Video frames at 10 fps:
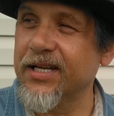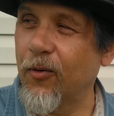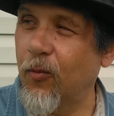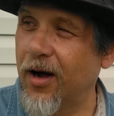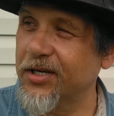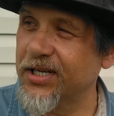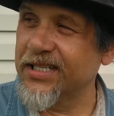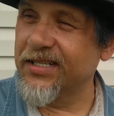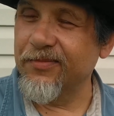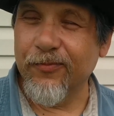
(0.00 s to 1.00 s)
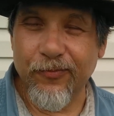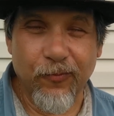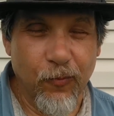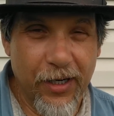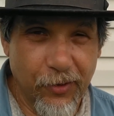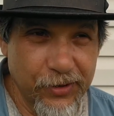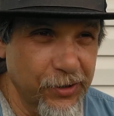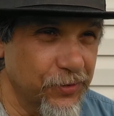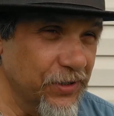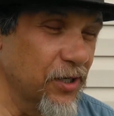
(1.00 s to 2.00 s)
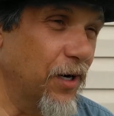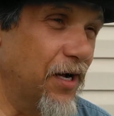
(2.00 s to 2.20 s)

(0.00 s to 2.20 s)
I watched this one on YouTube.